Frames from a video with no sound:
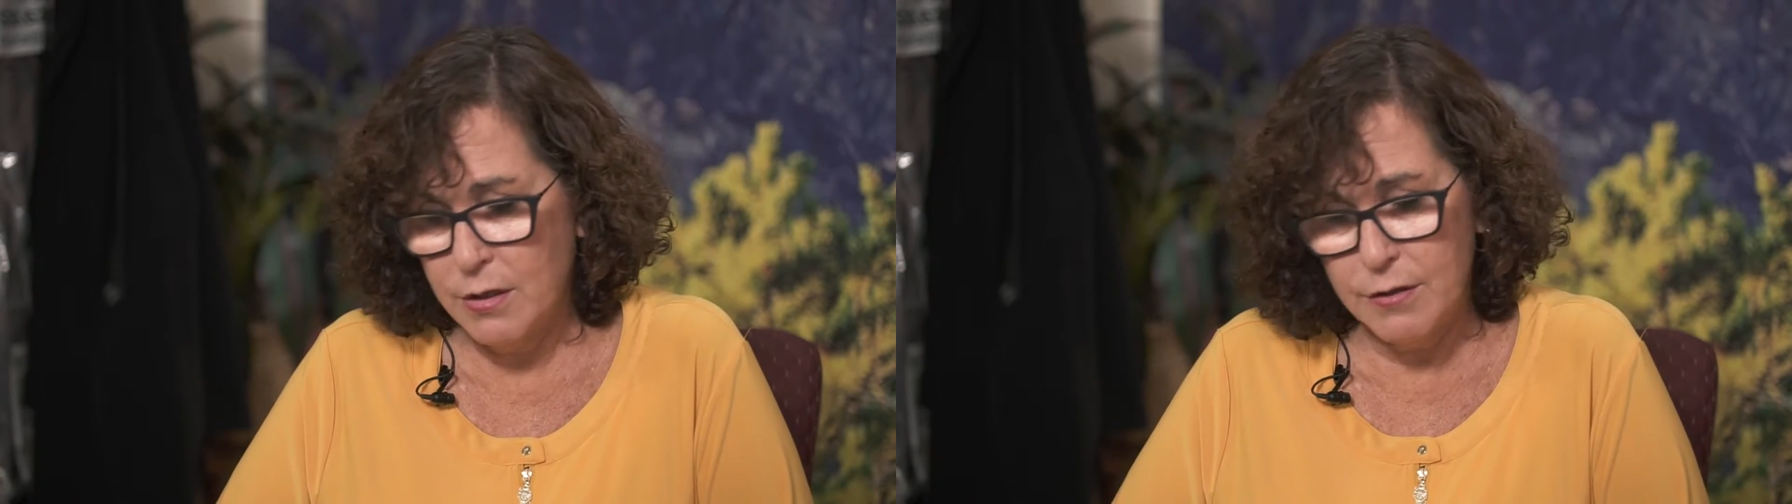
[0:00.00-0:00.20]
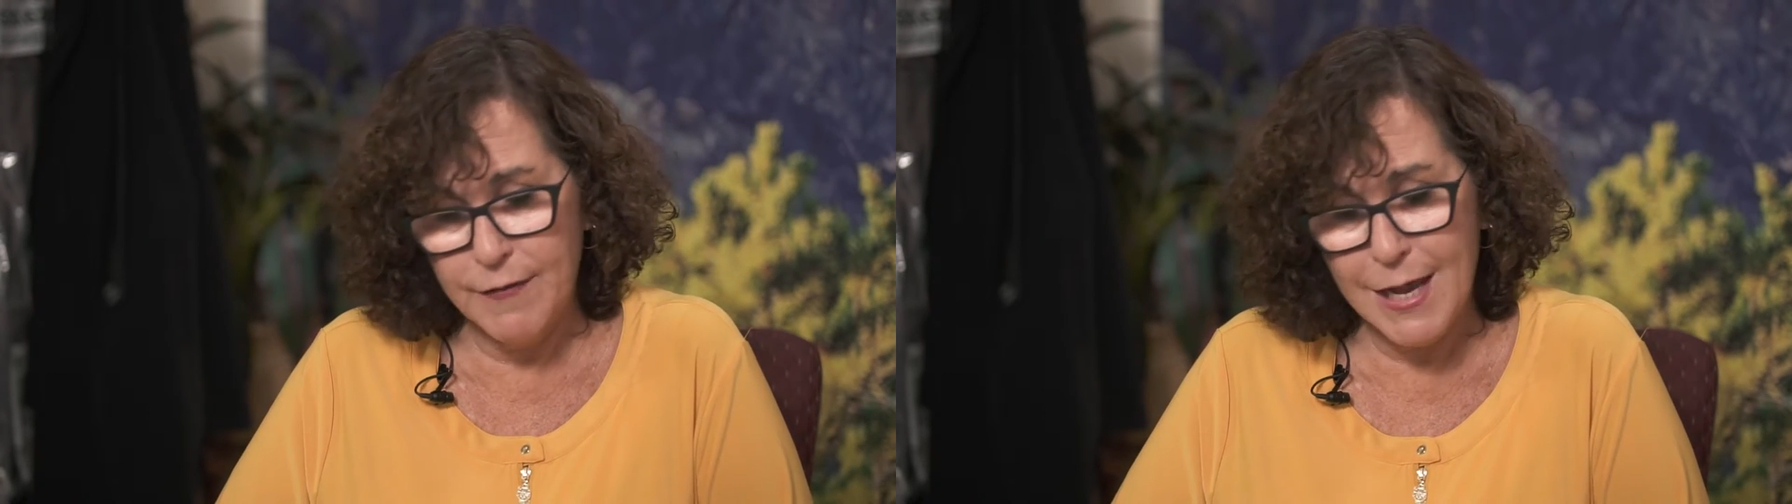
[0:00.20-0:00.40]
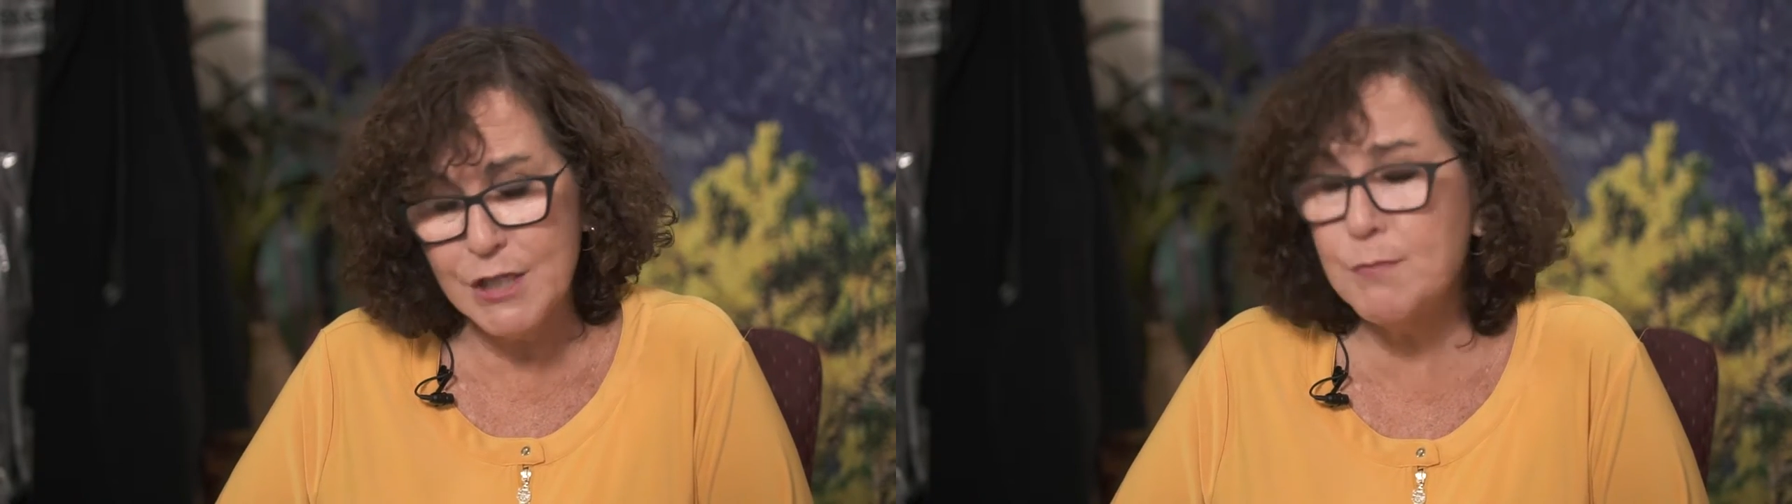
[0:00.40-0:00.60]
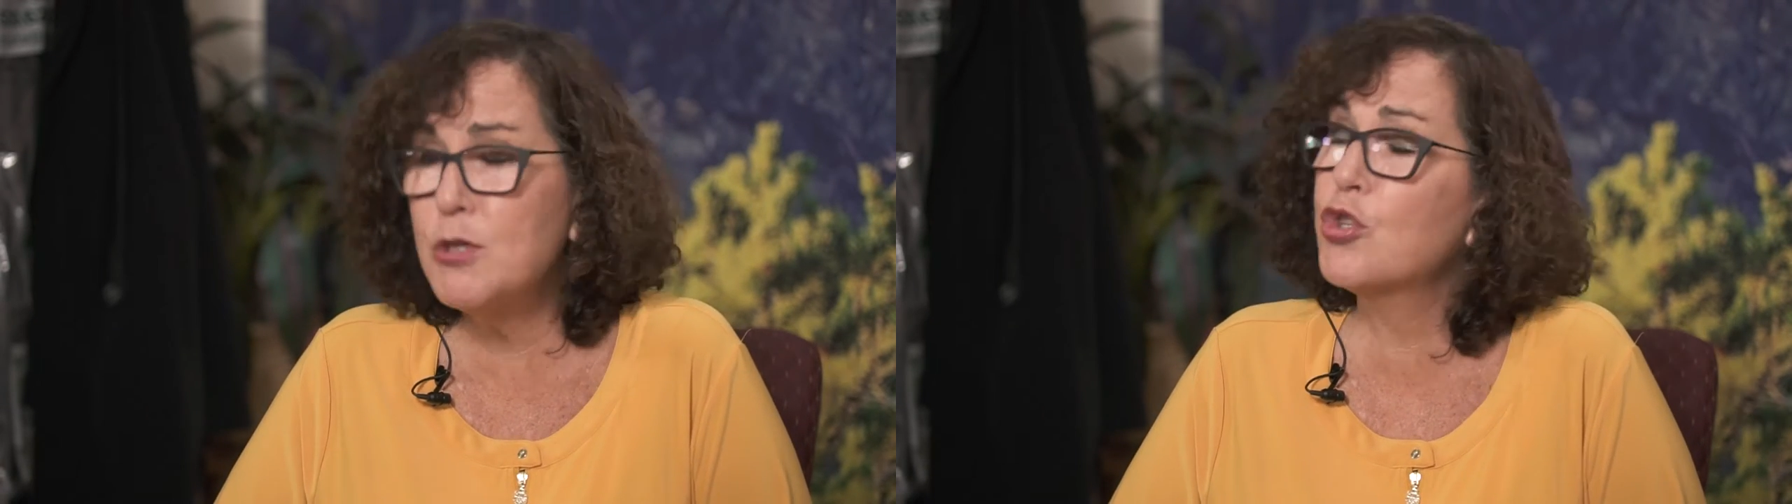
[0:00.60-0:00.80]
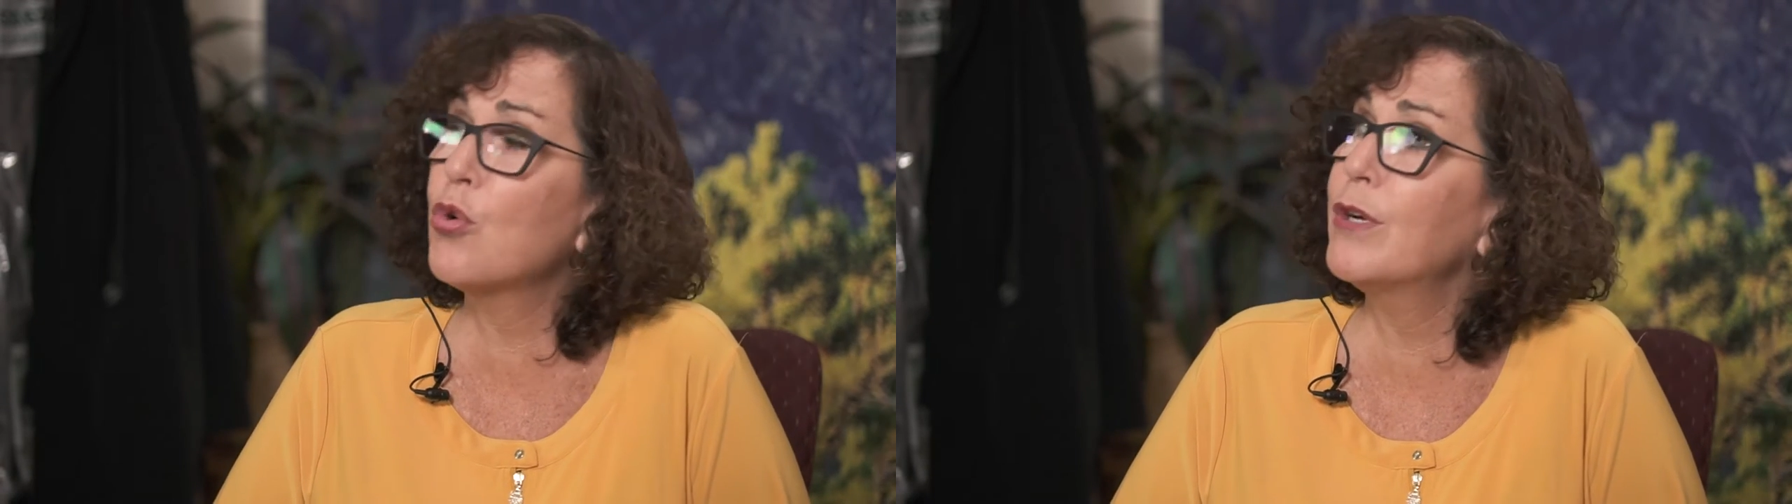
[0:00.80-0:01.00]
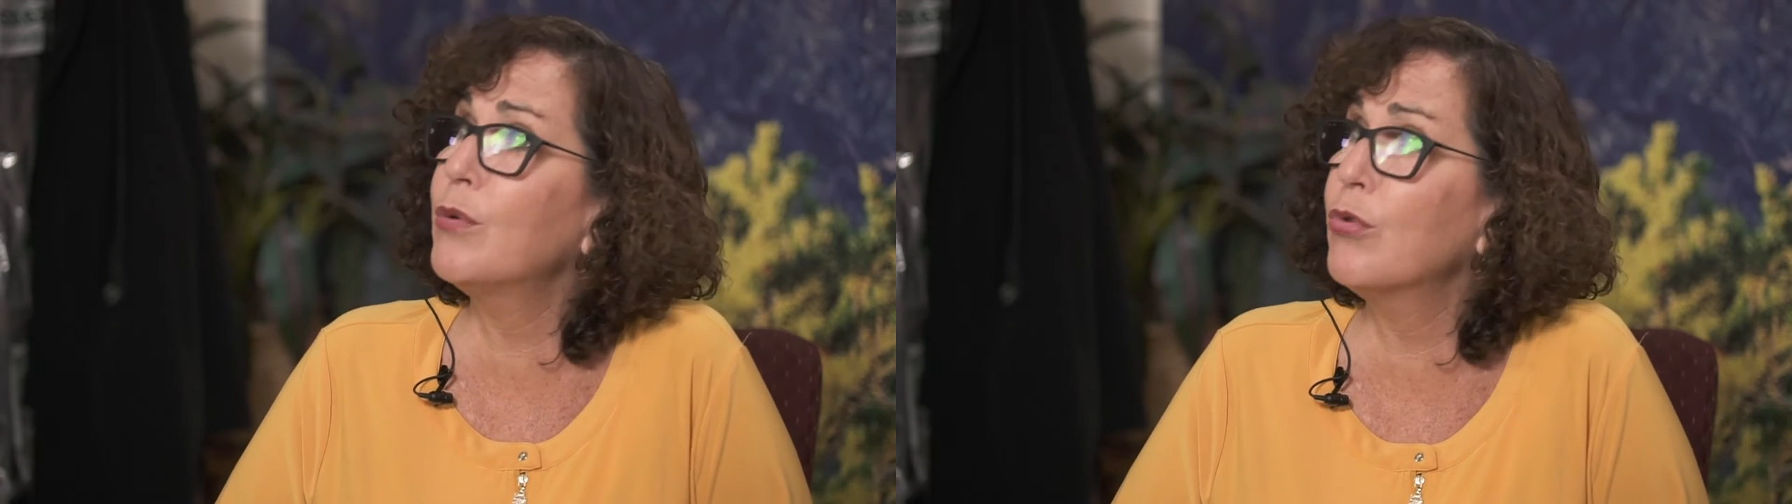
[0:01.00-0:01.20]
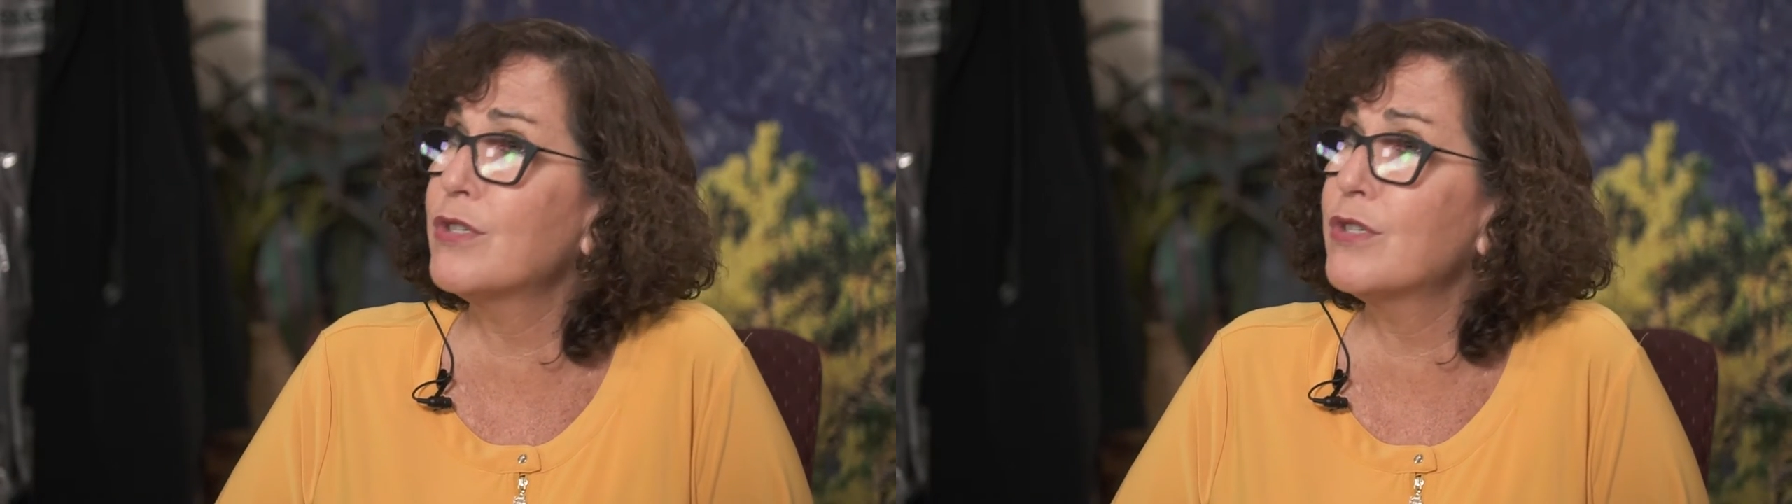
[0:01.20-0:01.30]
the vast majority were